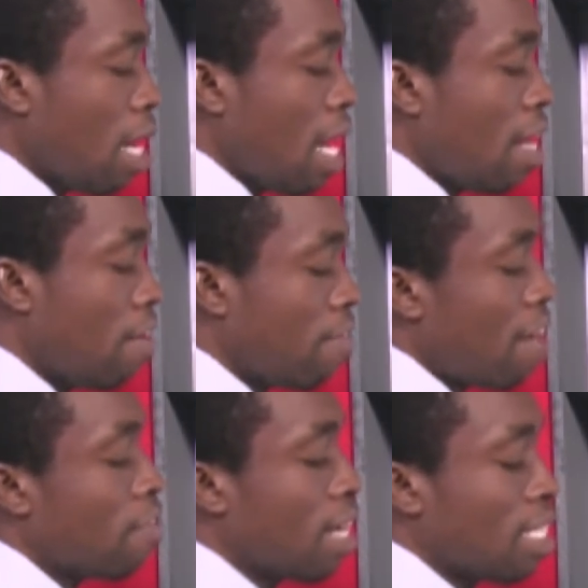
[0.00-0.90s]
the 5
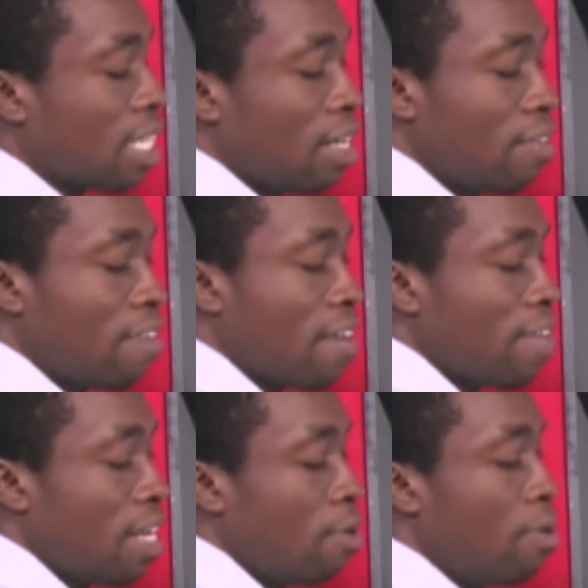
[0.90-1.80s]
will cancel out the 5, and
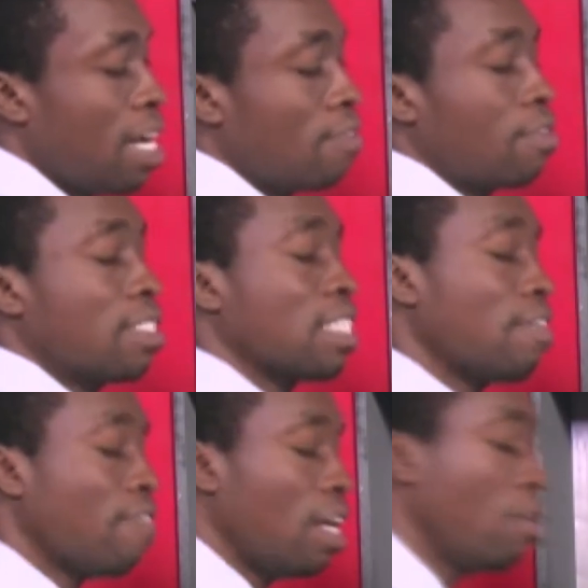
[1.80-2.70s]
then we have what? The
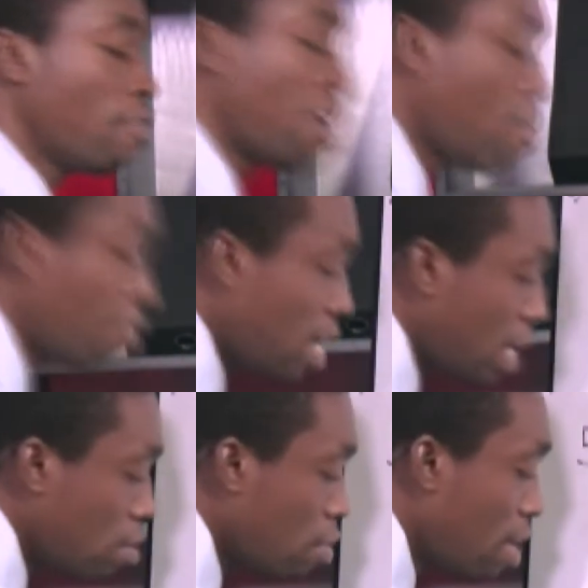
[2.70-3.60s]
value of m over here.
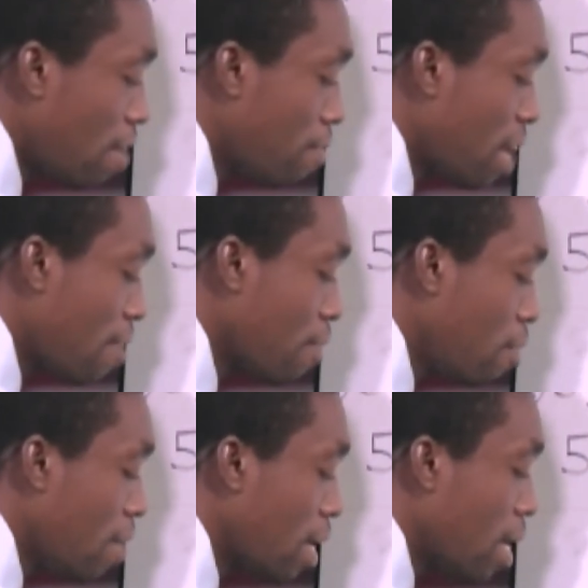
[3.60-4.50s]
So we have 5
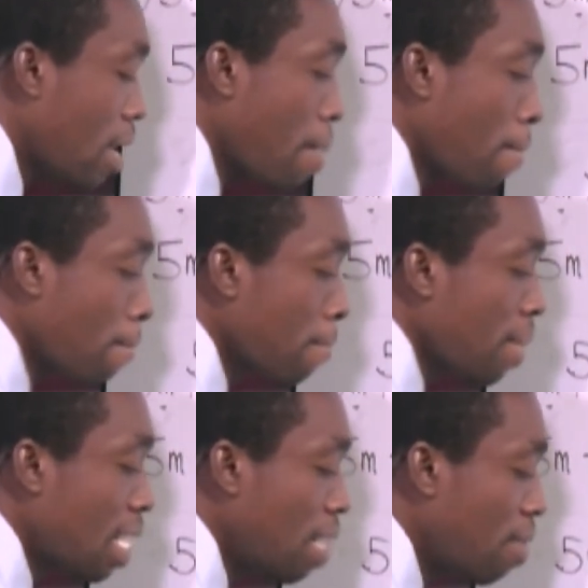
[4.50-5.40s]
over here,
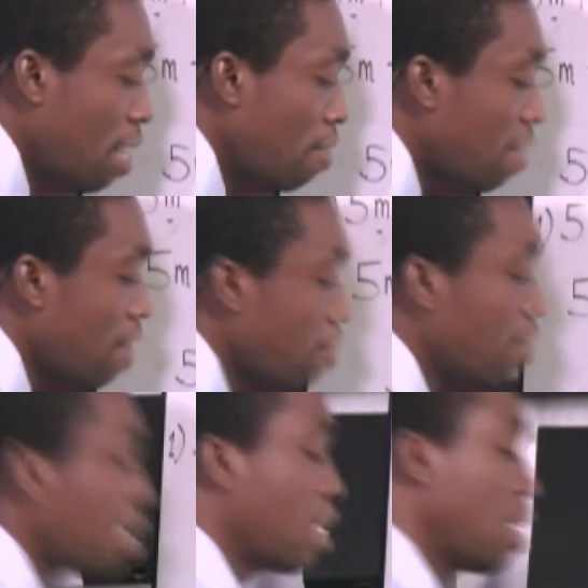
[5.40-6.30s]
then we have 5 over
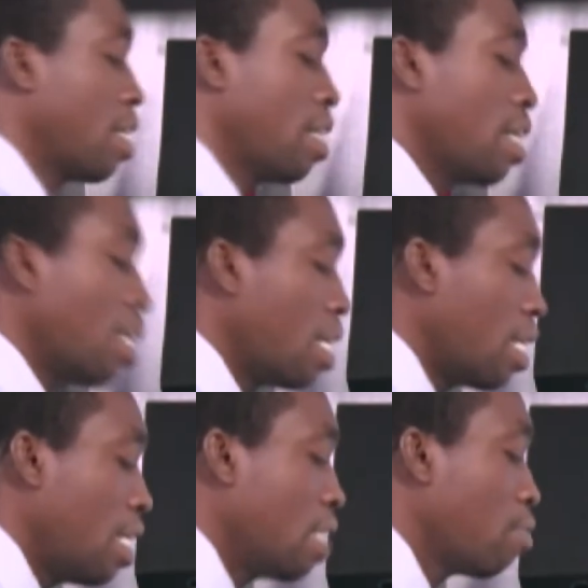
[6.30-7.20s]
here.
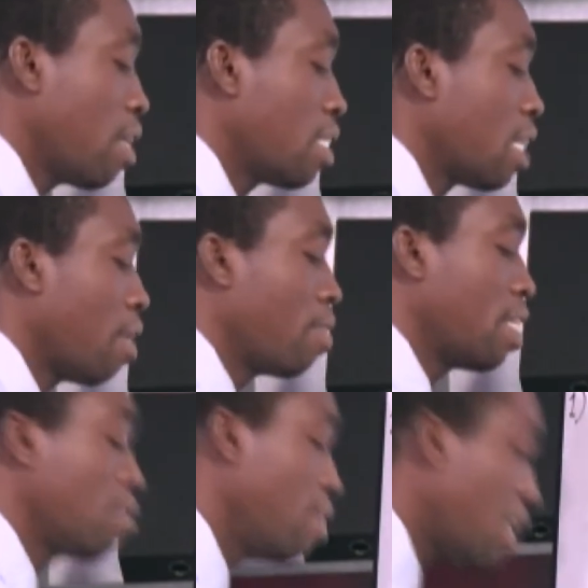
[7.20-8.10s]
This will cancel out
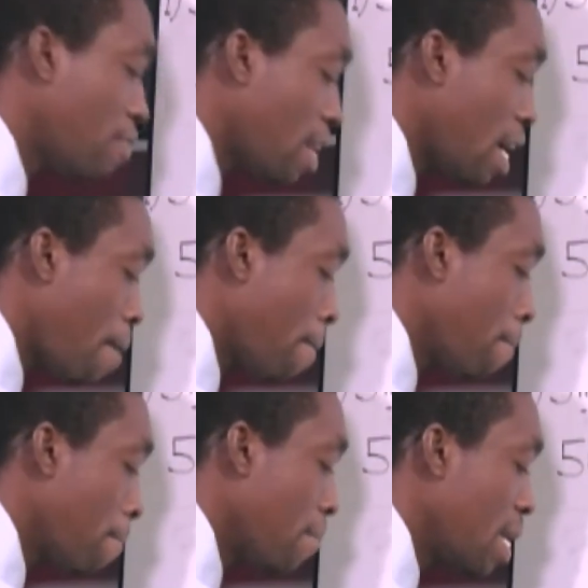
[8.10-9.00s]
this. We have m
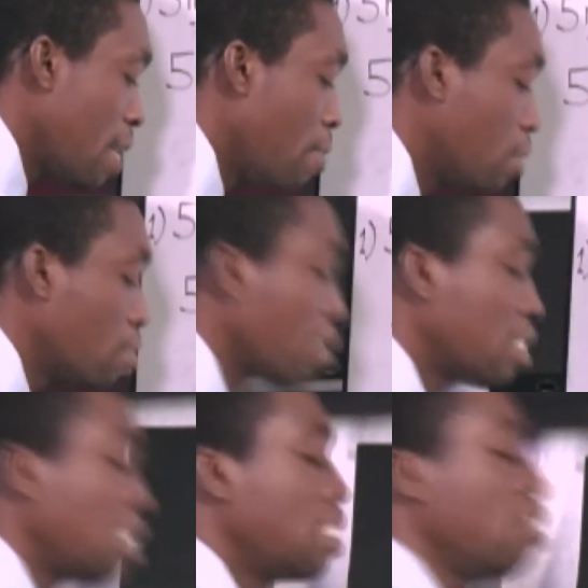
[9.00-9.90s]
equal to a
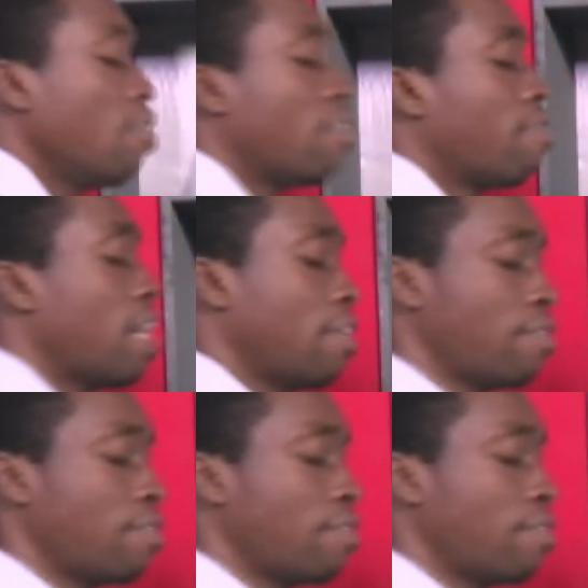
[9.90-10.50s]
60 over 5.